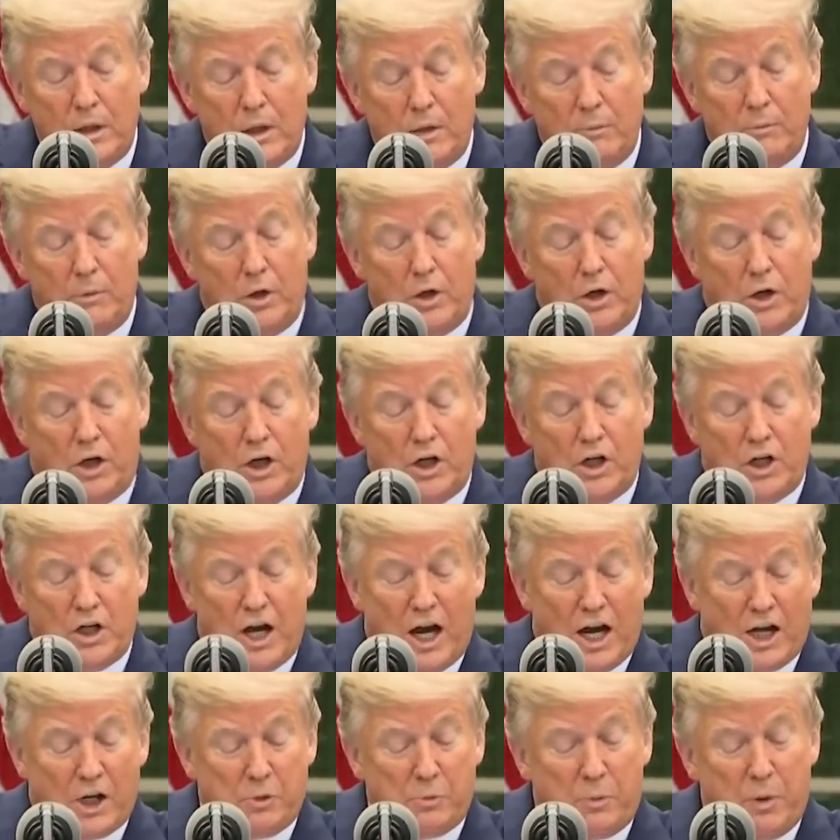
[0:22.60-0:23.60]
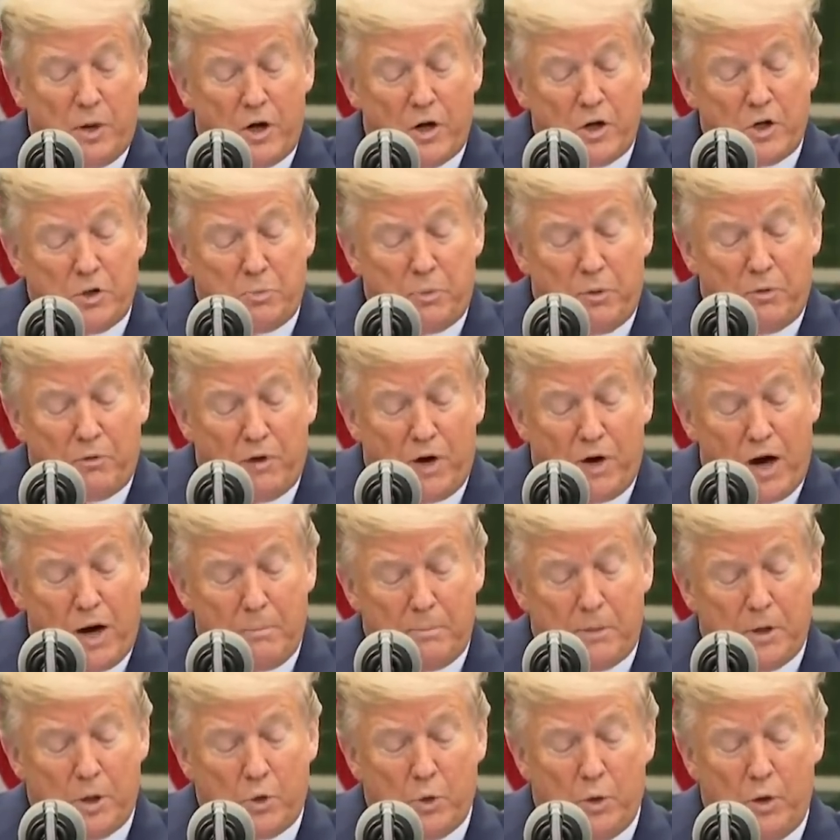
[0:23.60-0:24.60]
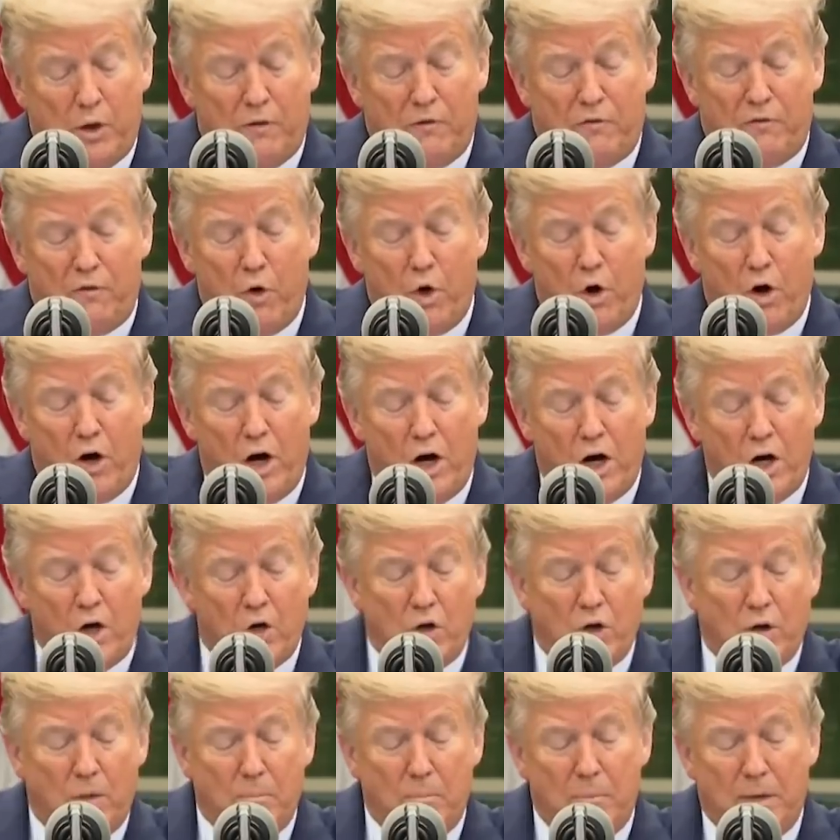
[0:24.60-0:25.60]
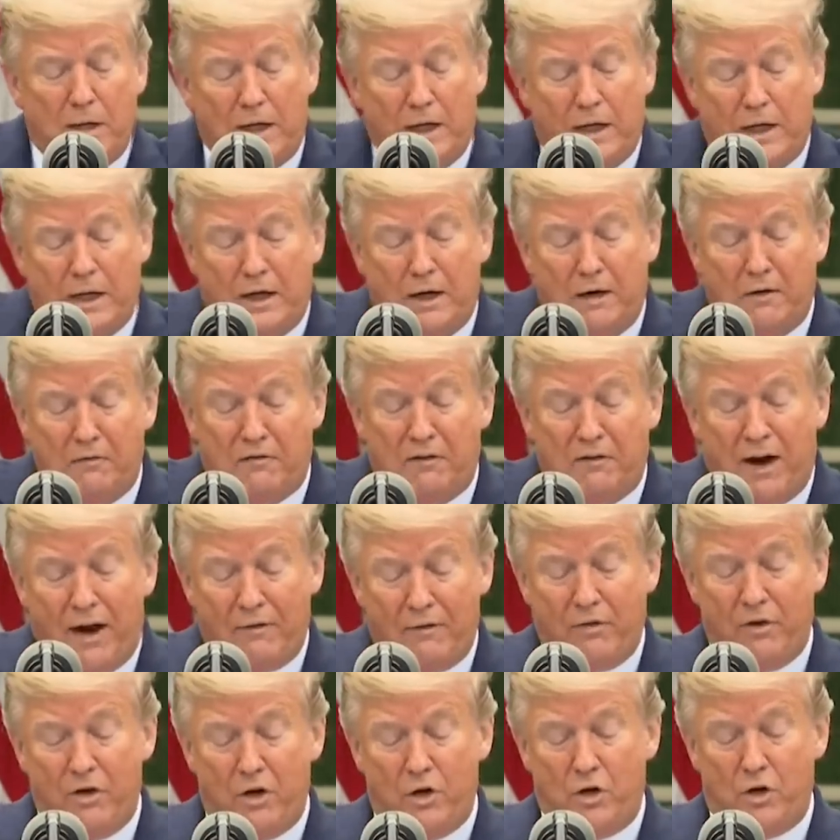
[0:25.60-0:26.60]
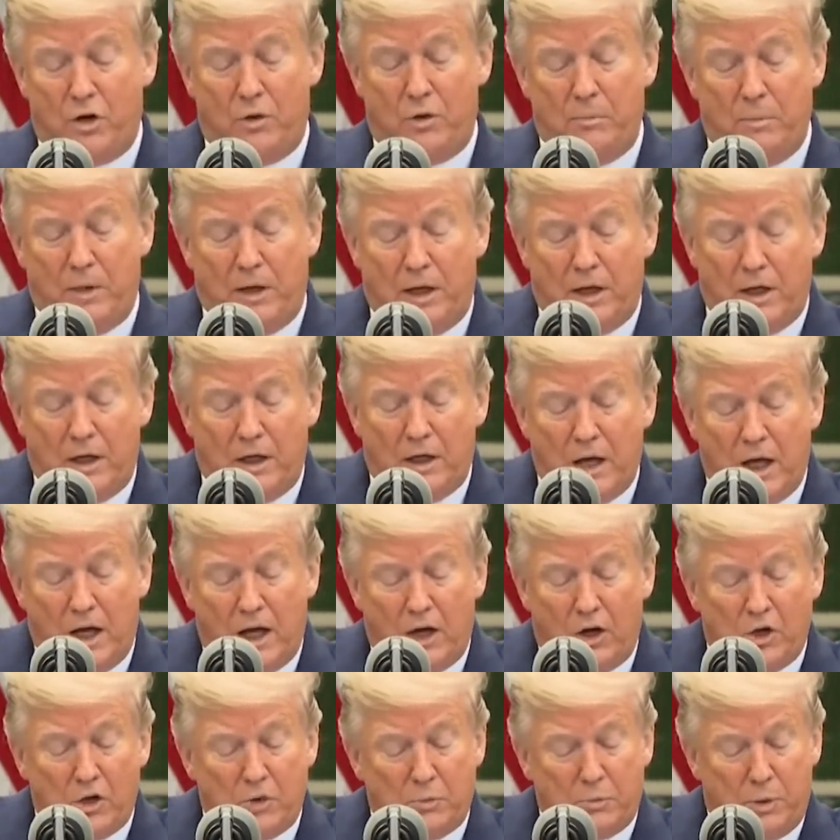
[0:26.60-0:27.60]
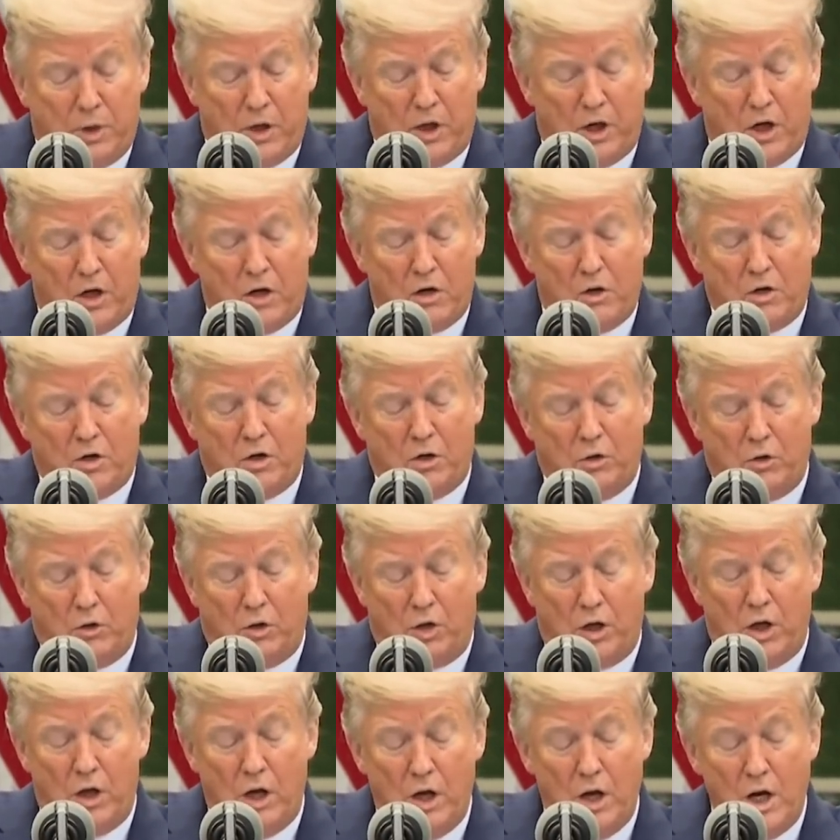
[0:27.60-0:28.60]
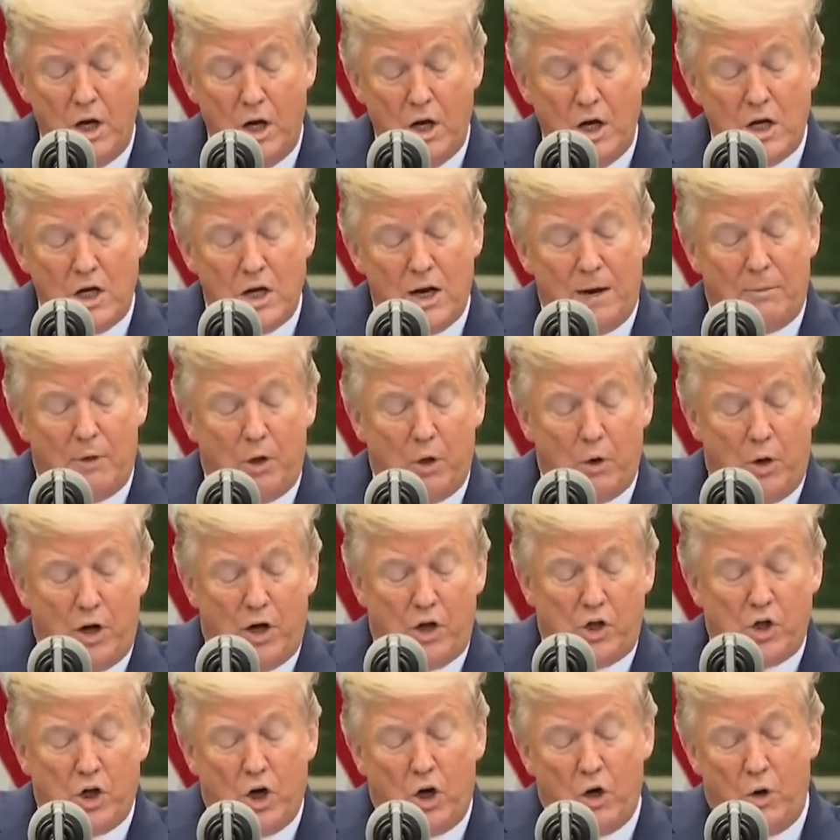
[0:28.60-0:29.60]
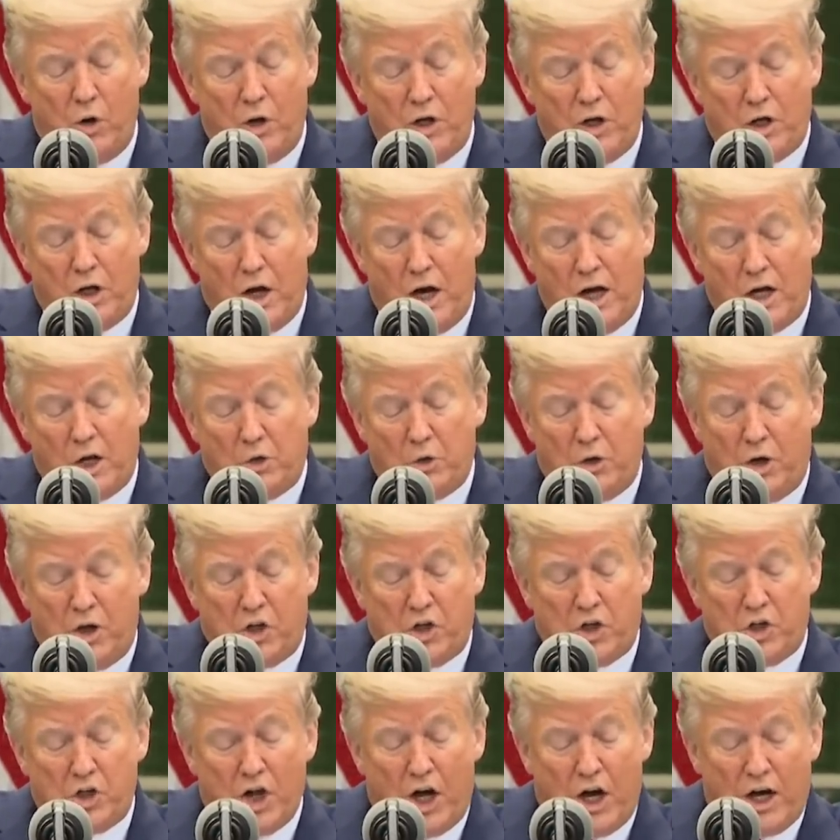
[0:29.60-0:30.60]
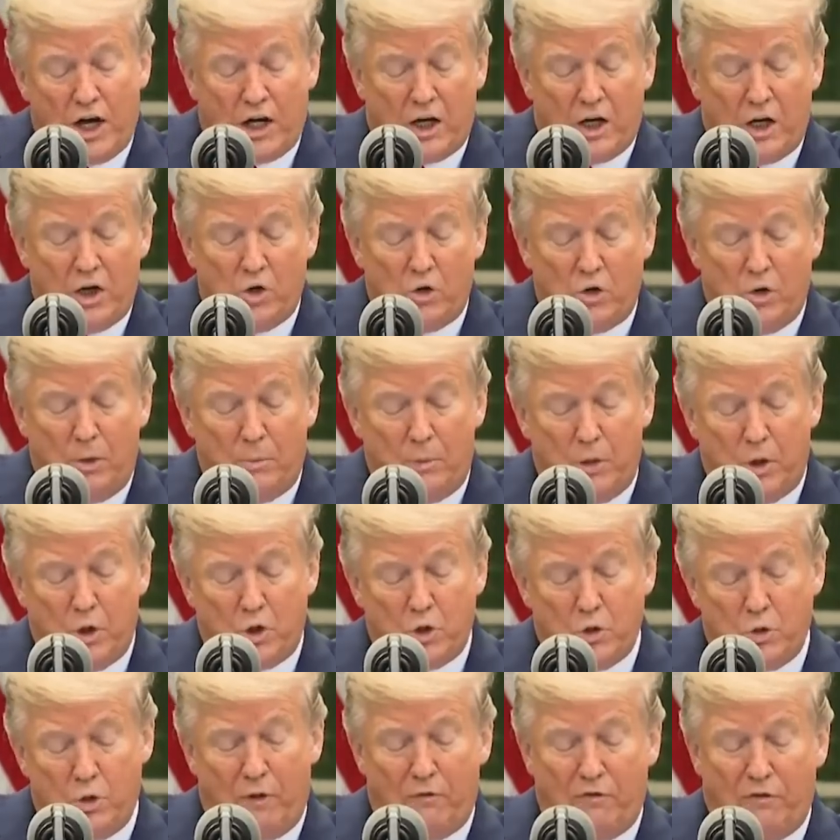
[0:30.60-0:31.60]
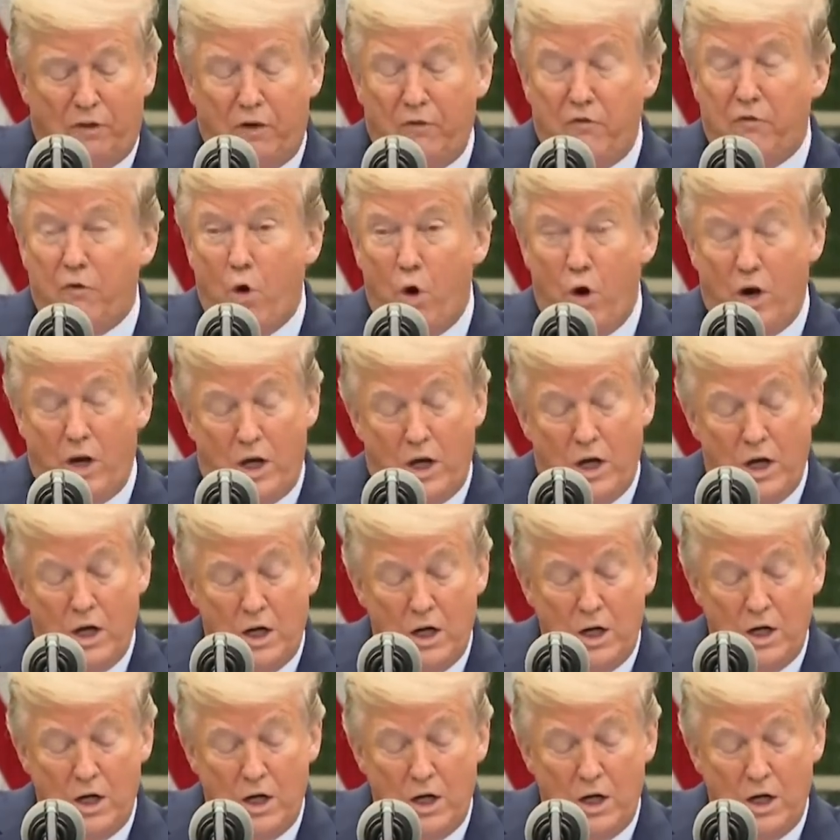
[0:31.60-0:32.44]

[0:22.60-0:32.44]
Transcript: American taxpayers provide between $400 million and $500 million per year to the WHO. In contrast, China contributes roughly $40